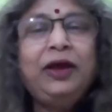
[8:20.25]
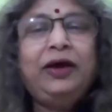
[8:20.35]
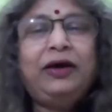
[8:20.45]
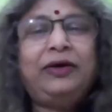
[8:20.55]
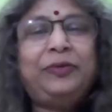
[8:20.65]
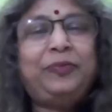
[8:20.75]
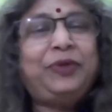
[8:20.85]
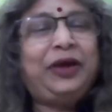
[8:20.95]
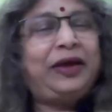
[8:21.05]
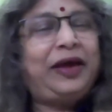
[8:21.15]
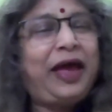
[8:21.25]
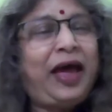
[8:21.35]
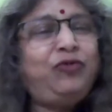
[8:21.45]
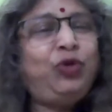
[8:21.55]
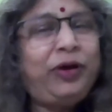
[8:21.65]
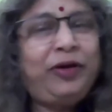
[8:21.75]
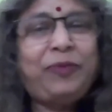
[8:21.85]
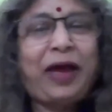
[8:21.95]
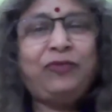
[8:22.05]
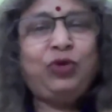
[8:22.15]
have
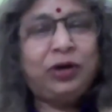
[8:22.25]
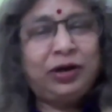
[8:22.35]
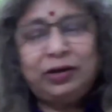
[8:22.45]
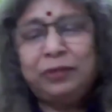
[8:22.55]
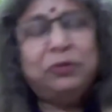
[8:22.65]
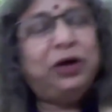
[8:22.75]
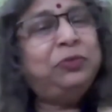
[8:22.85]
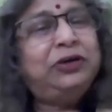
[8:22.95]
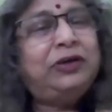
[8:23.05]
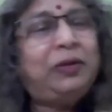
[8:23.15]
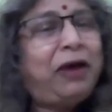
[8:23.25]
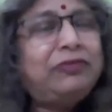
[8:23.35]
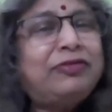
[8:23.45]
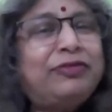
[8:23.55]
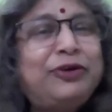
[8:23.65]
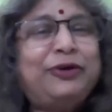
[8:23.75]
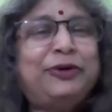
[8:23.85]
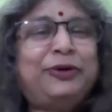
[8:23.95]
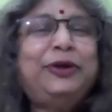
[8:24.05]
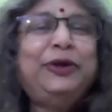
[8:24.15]
you heard a murmur amongst
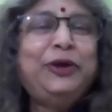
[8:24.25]
the,